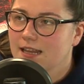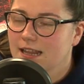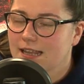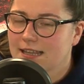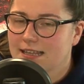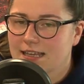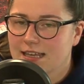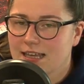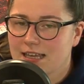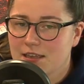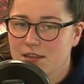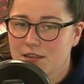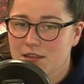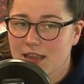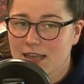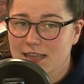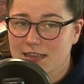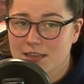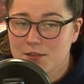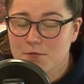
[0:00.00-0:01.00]
Like
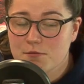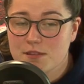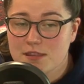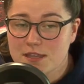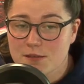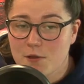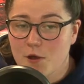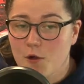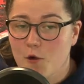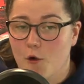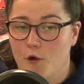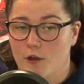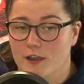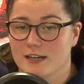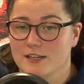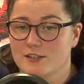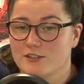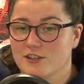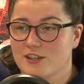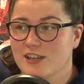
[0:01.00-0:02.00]
they were hugging
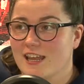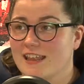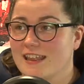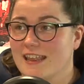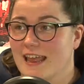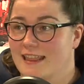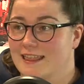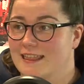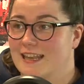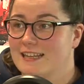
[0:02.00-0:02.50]
each other at the end,